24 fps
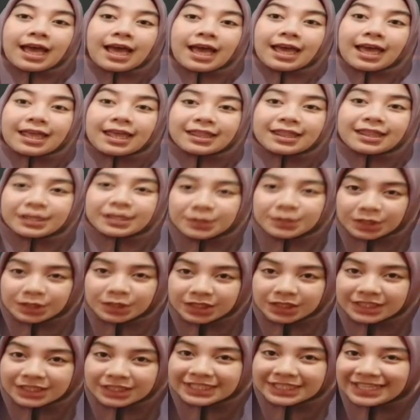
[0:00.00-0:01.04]
And the
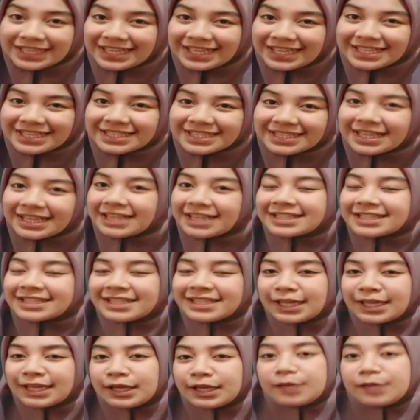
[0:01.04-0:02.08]
third is
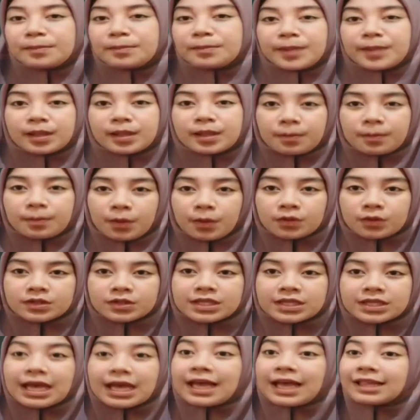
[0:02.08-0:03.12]
extended metaphors.
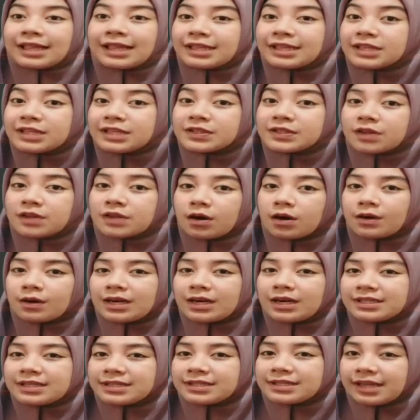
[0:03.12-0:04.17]
These are
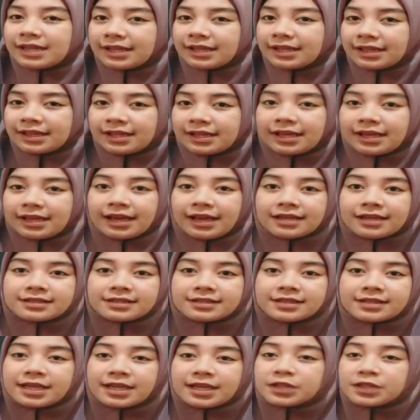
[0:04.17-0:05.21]
exactly as
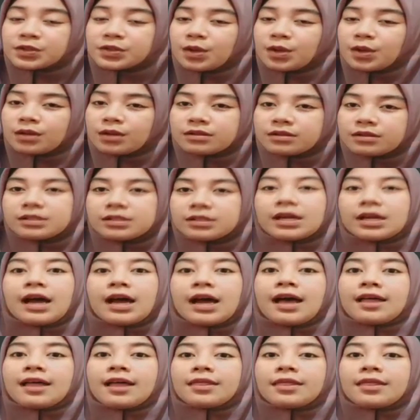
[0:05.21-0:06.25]
they sound.
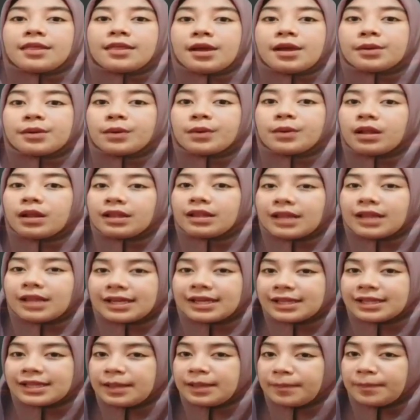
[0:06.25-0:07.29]
They're
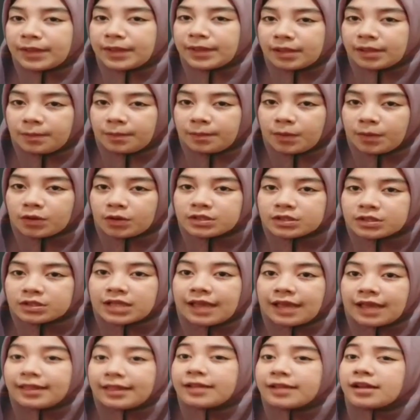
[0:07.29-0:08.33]
likely metaphors
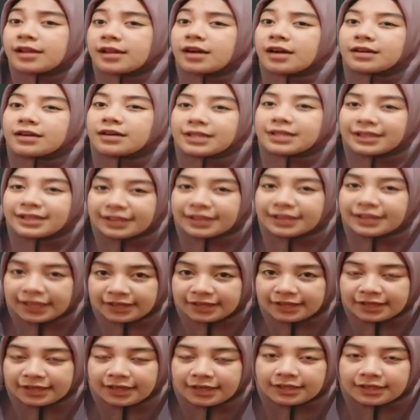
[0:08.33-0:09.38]
that are
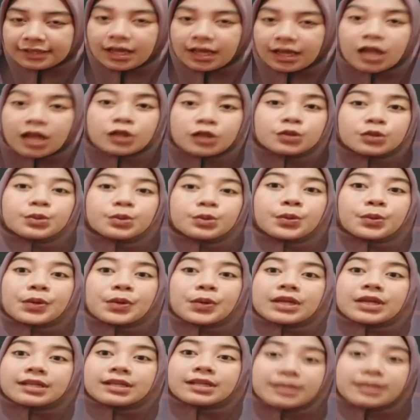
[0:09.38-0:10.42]
intended to
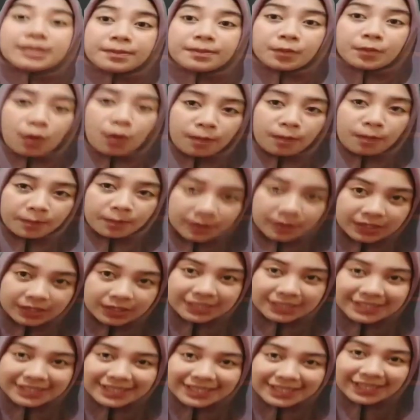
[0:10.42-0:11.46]
create deep
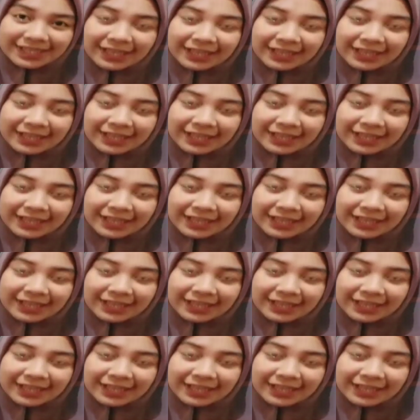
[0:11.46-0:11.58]
comparison.